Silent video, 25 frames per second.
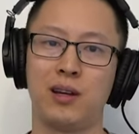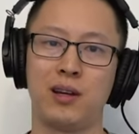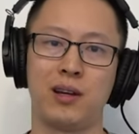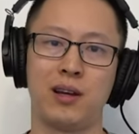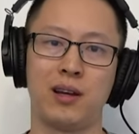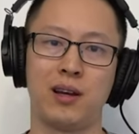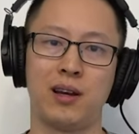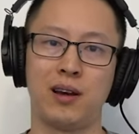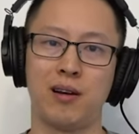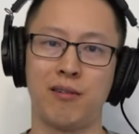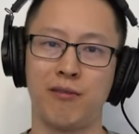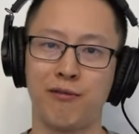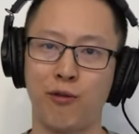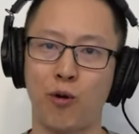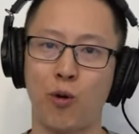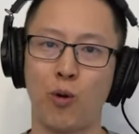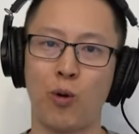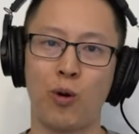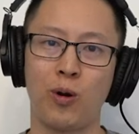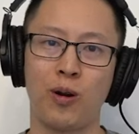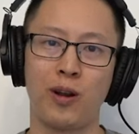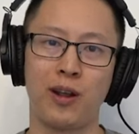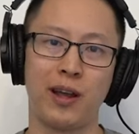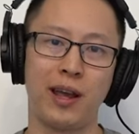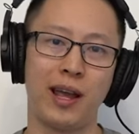uh,
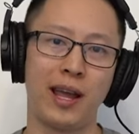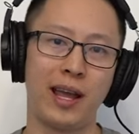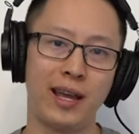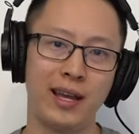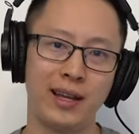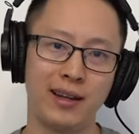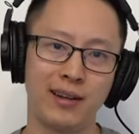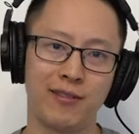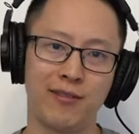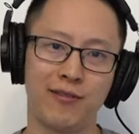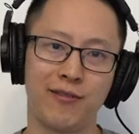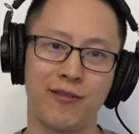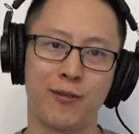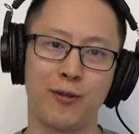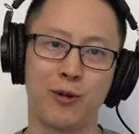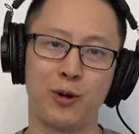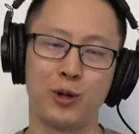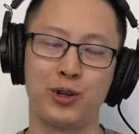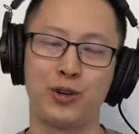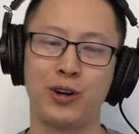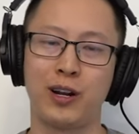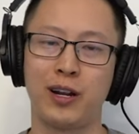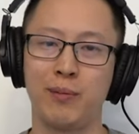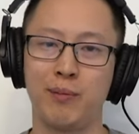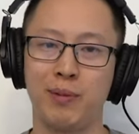four to eight for
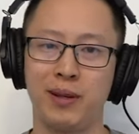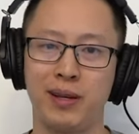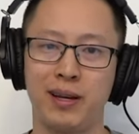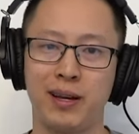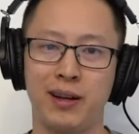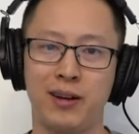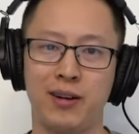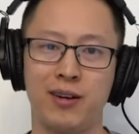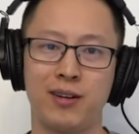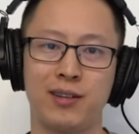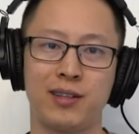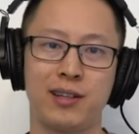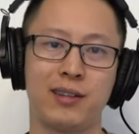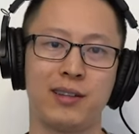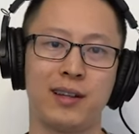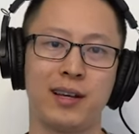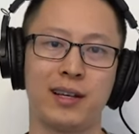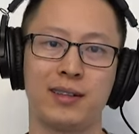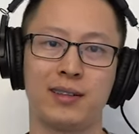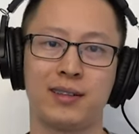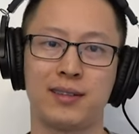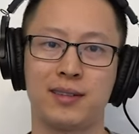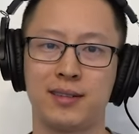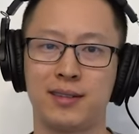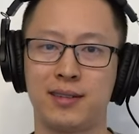trained beginners, and like
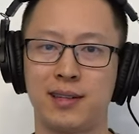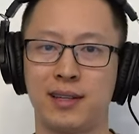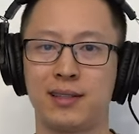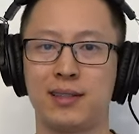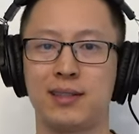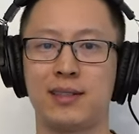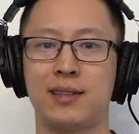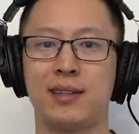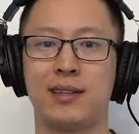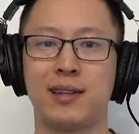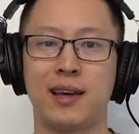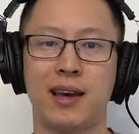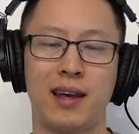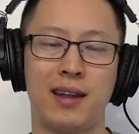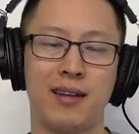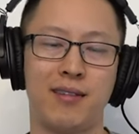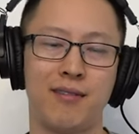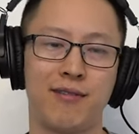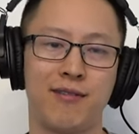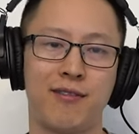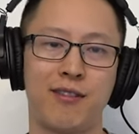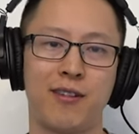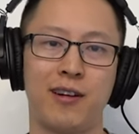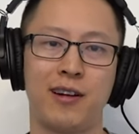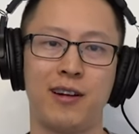six to ten
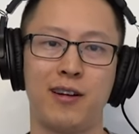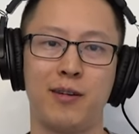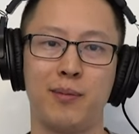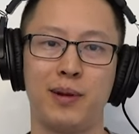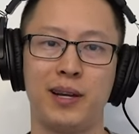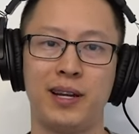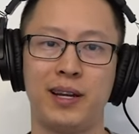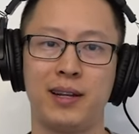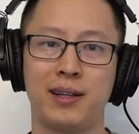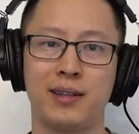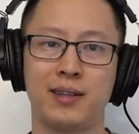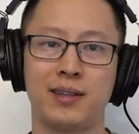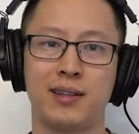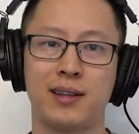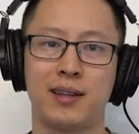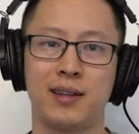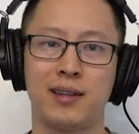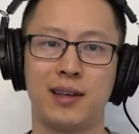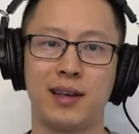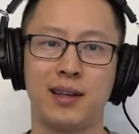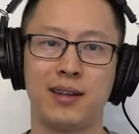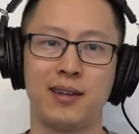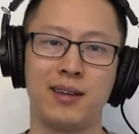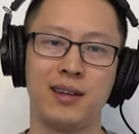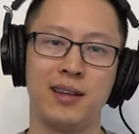for intermediates. And
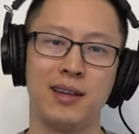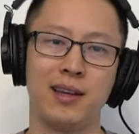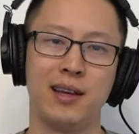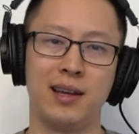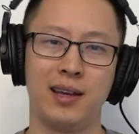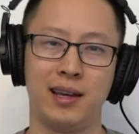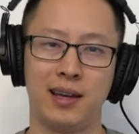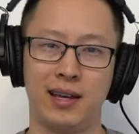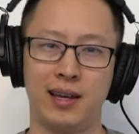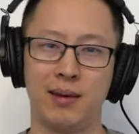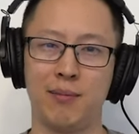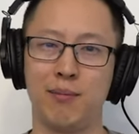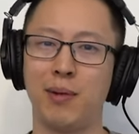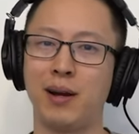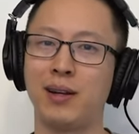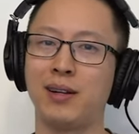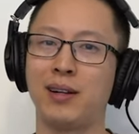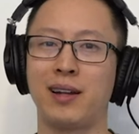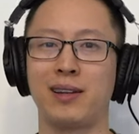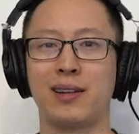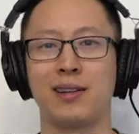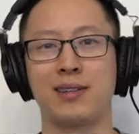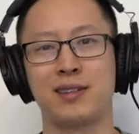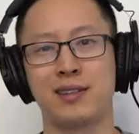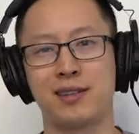then it might not
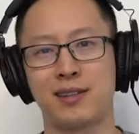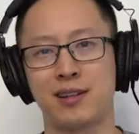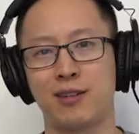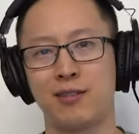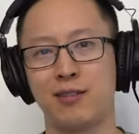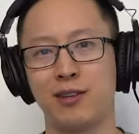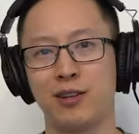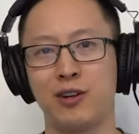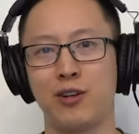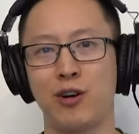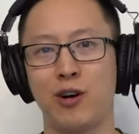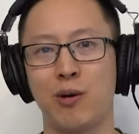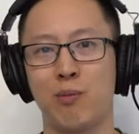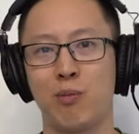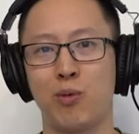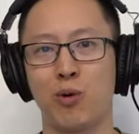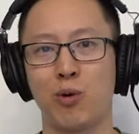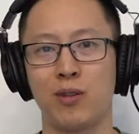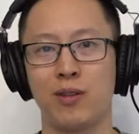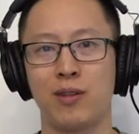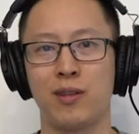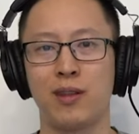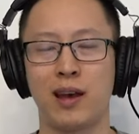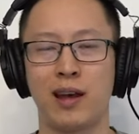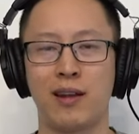necessarily go up more
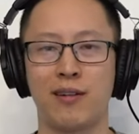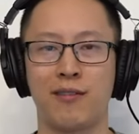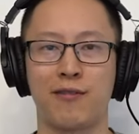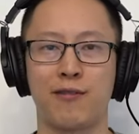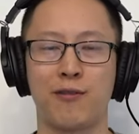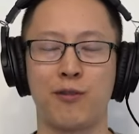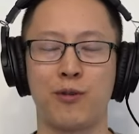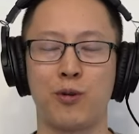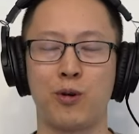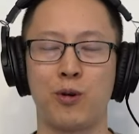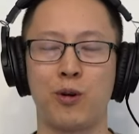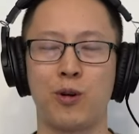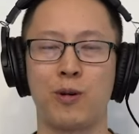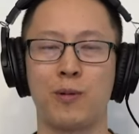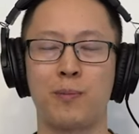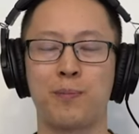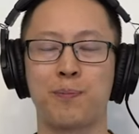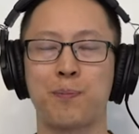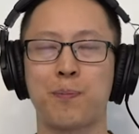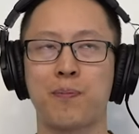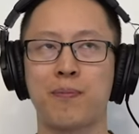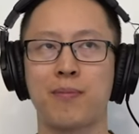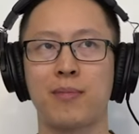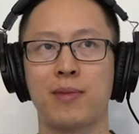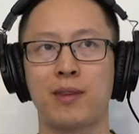than that for
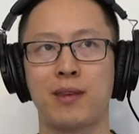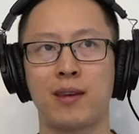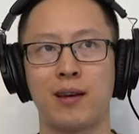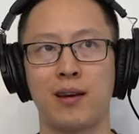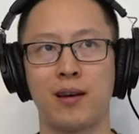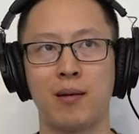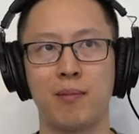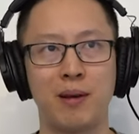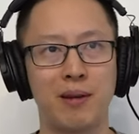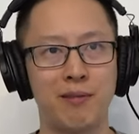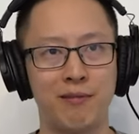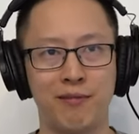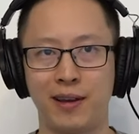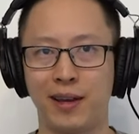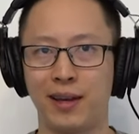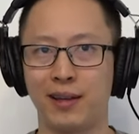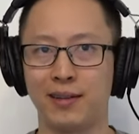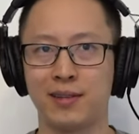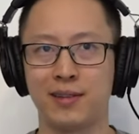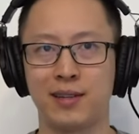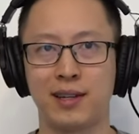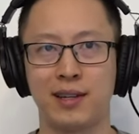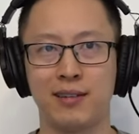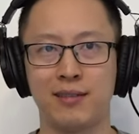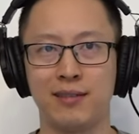um,
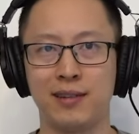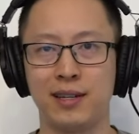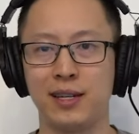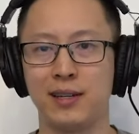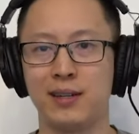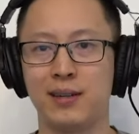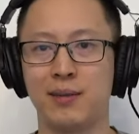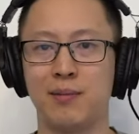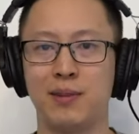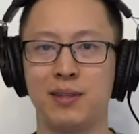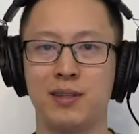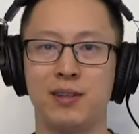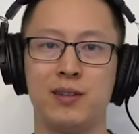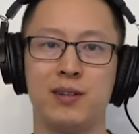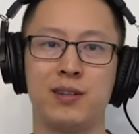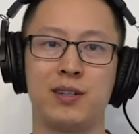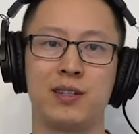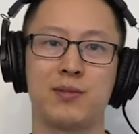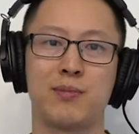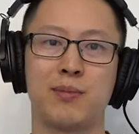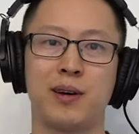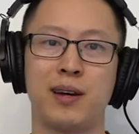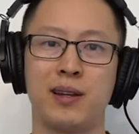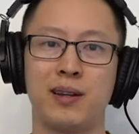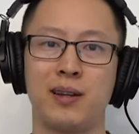advanced and elite. You just
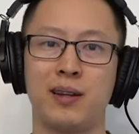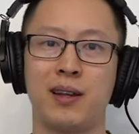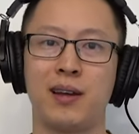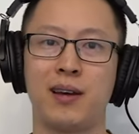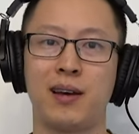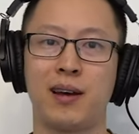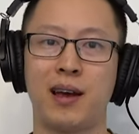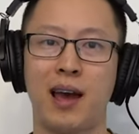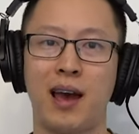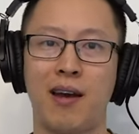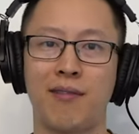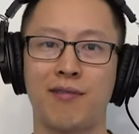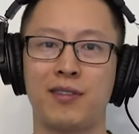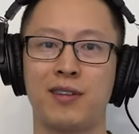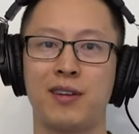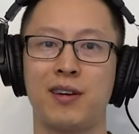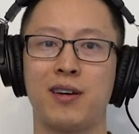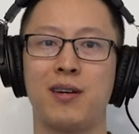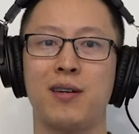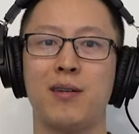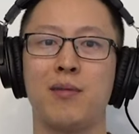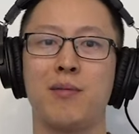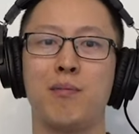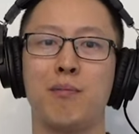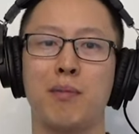might have
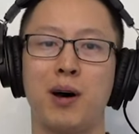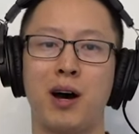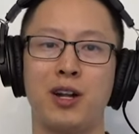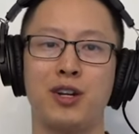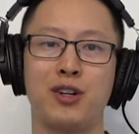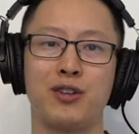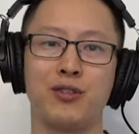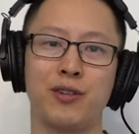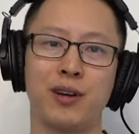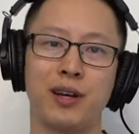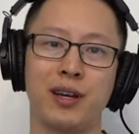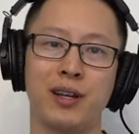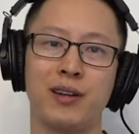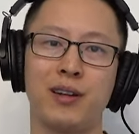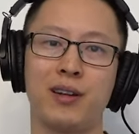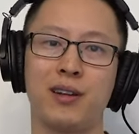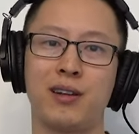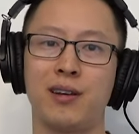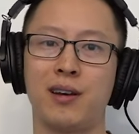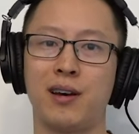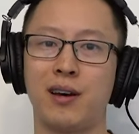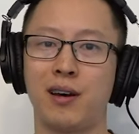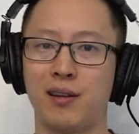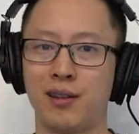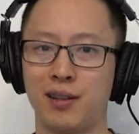to modulate
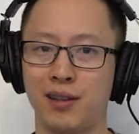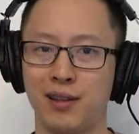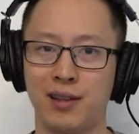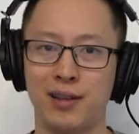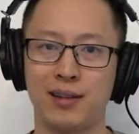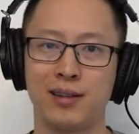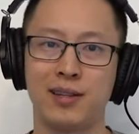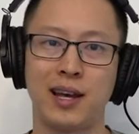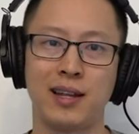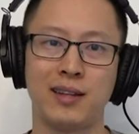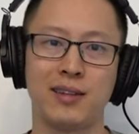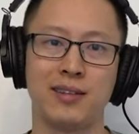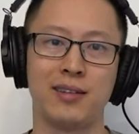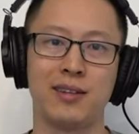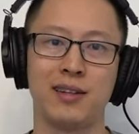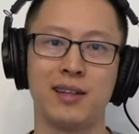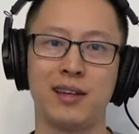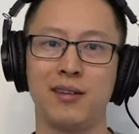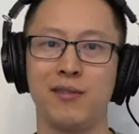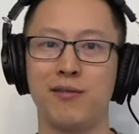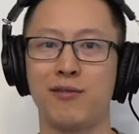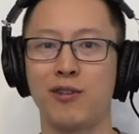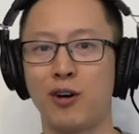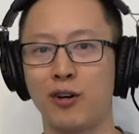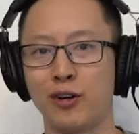uh, the intensity
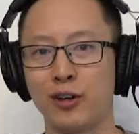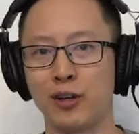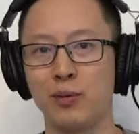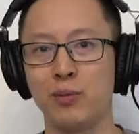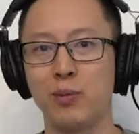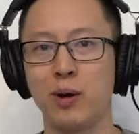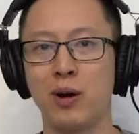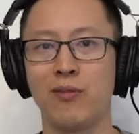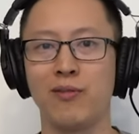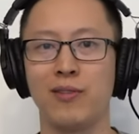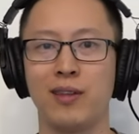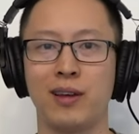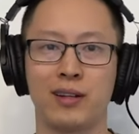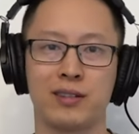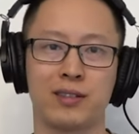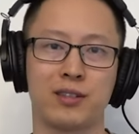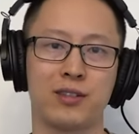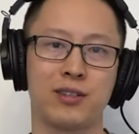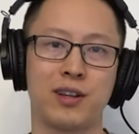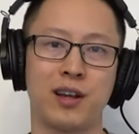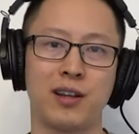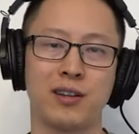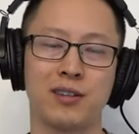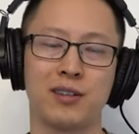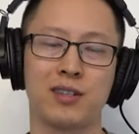and volume of the
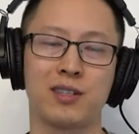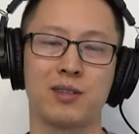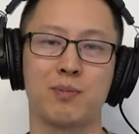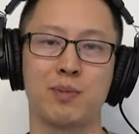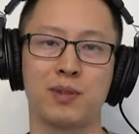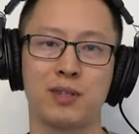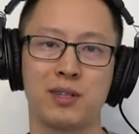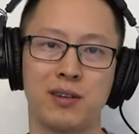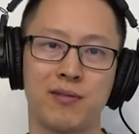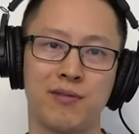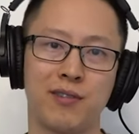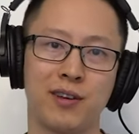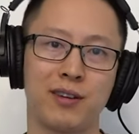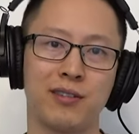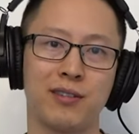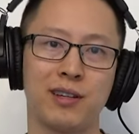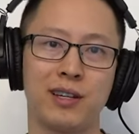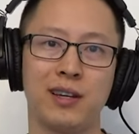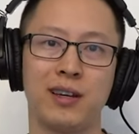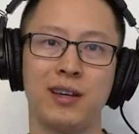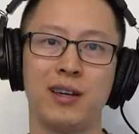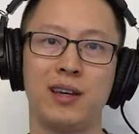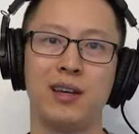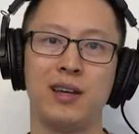exercises specifically